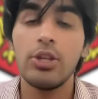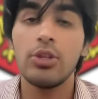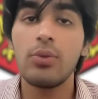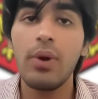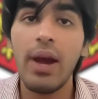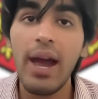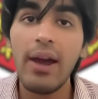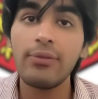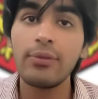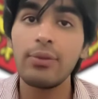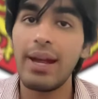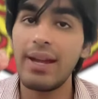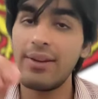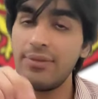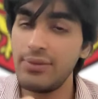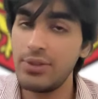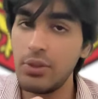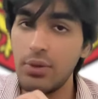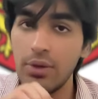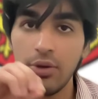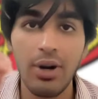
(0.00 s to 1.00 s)
You have to,
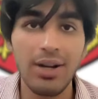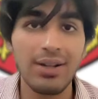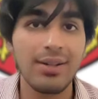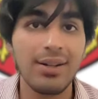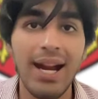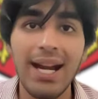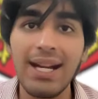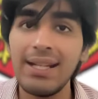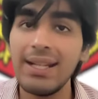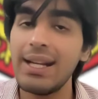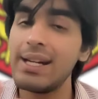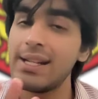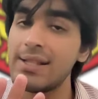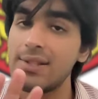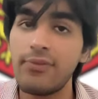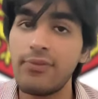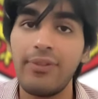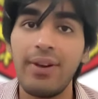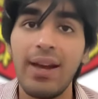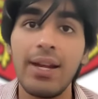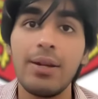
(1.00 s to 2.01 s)
if you're not writing it,
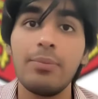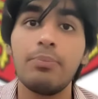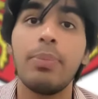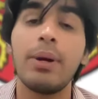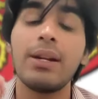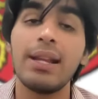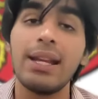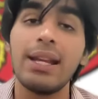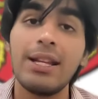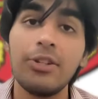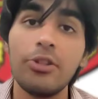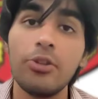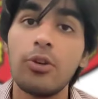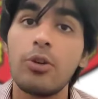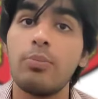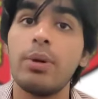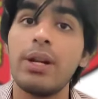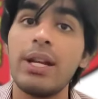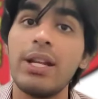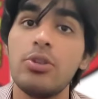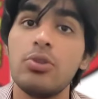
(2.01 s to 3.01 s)
it's fine, but in
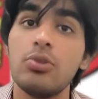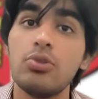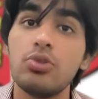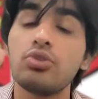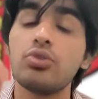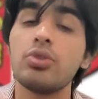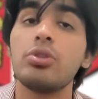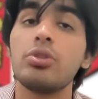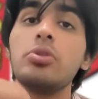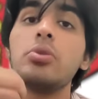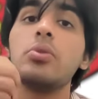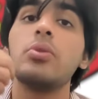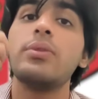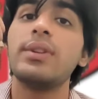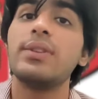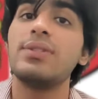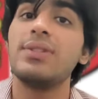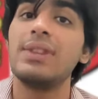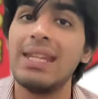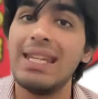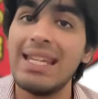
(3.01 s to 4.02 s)
your brain, you should know
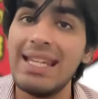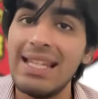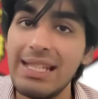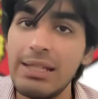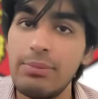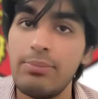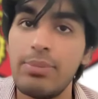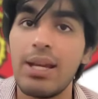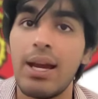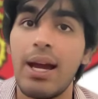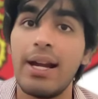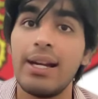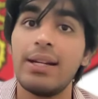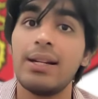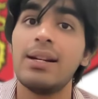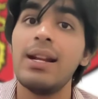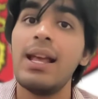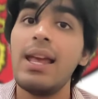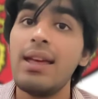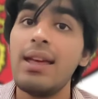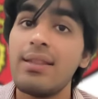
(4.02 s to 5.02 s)
the theory behind
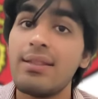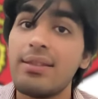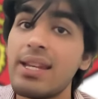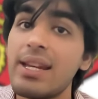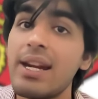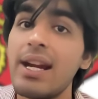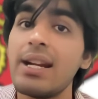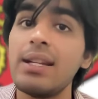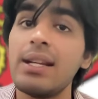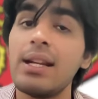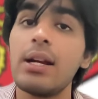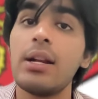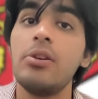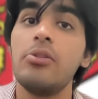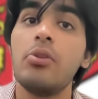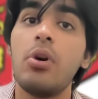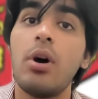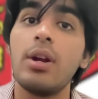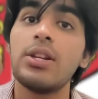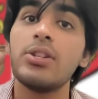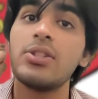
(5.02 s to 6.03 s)
it. Theoretical
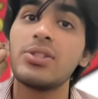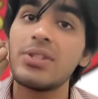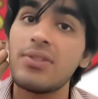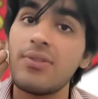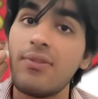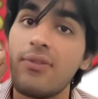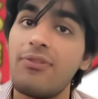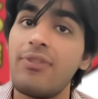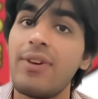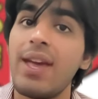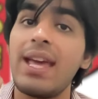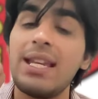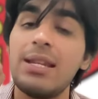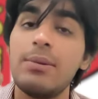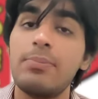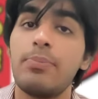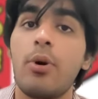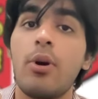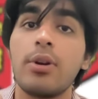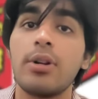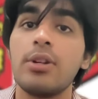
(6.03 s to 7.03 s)
knowledge is very
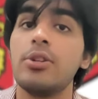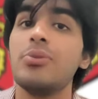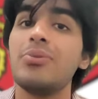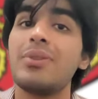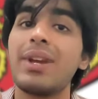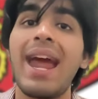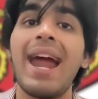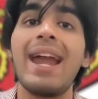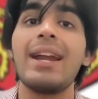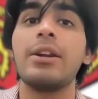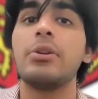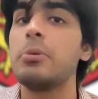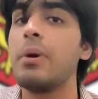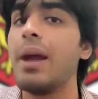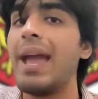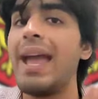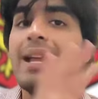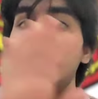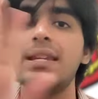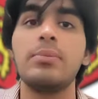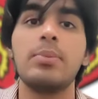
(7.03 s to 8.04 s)
important. You can't
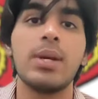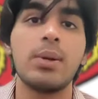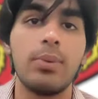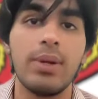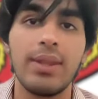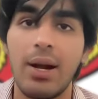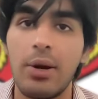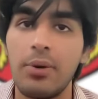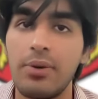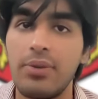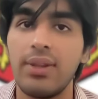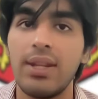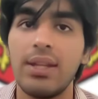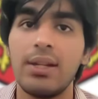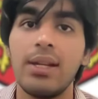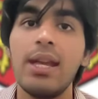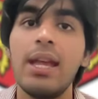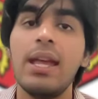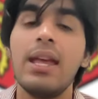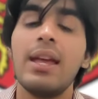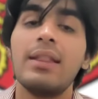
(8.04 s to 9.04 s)
go anywhere without
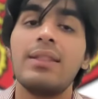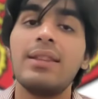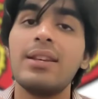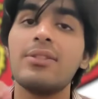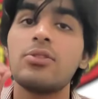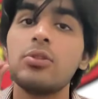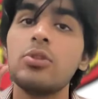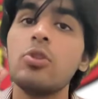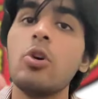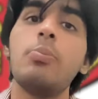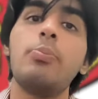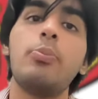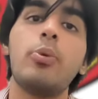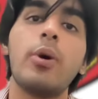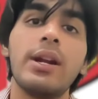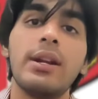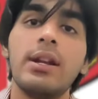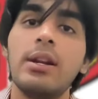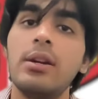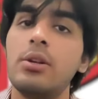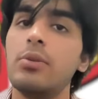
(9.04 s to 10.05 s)
theory. There's no
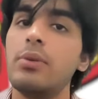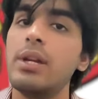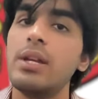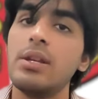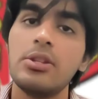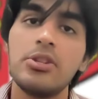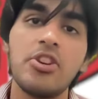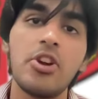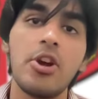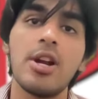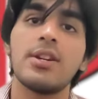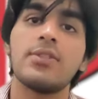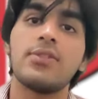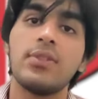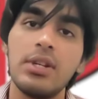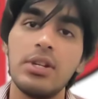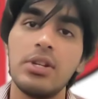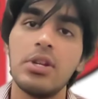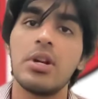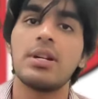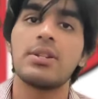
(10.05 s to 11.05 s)
point in doing years
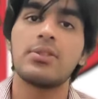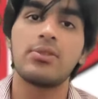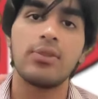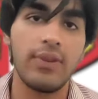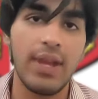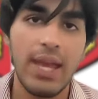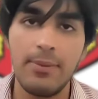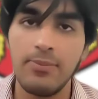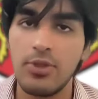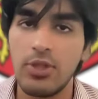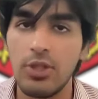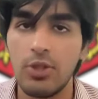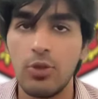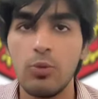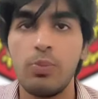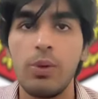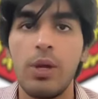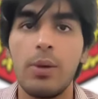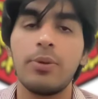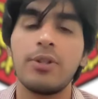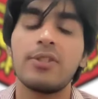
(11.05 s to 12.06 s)
and years of
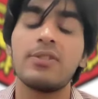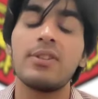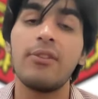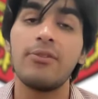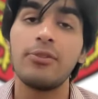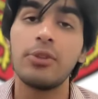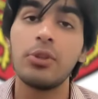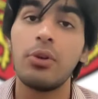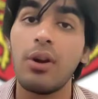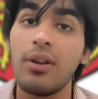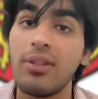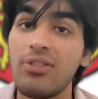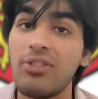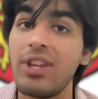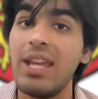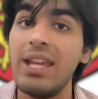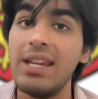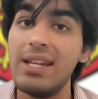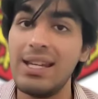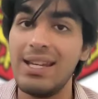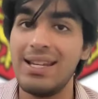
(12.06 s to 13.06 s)
MCQ papers if your
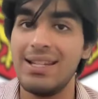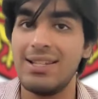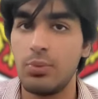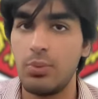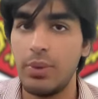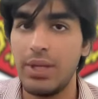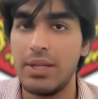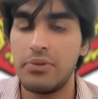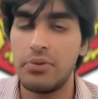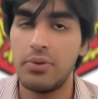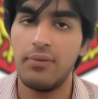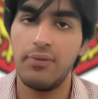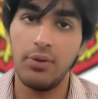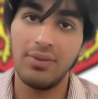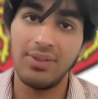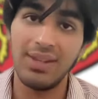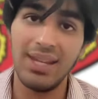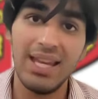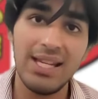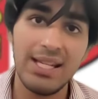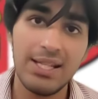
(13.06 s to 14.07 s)
theory is weak. So if
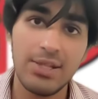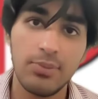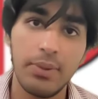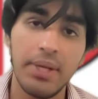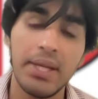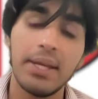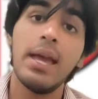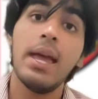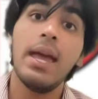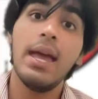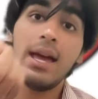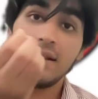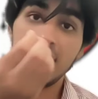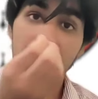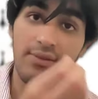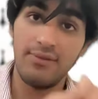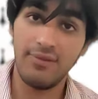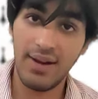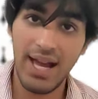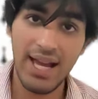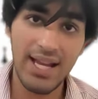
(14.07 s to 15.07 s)
your theory is weak,
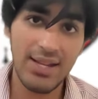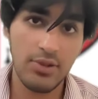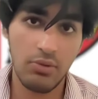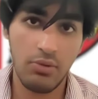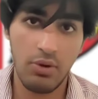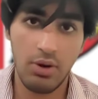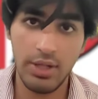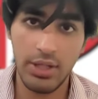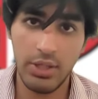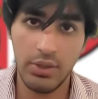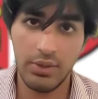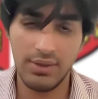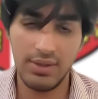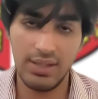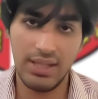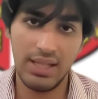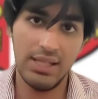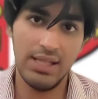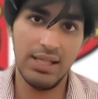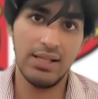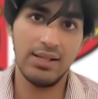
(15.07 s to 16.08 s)
revise all your
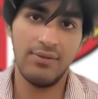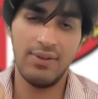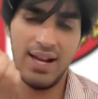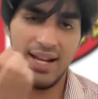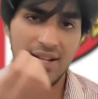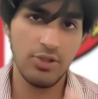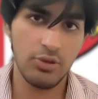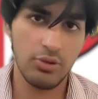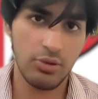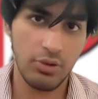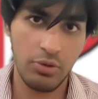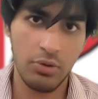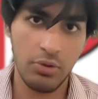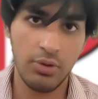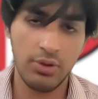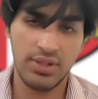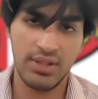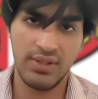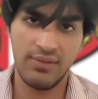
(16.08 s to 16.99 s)
theory, revise your notes,